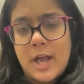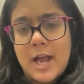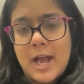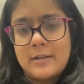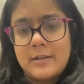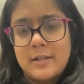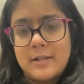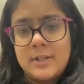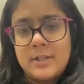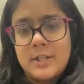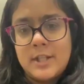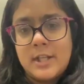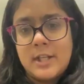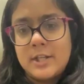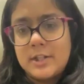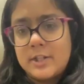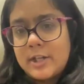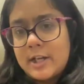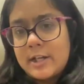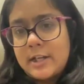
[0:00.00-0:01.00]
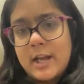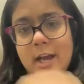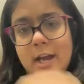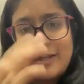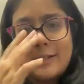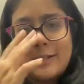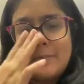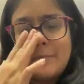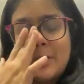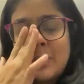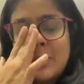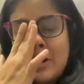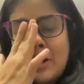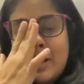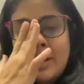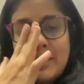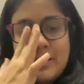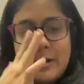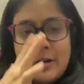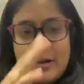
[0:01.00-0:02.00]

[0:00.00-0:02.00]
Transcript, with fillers: add this to the agenda item here.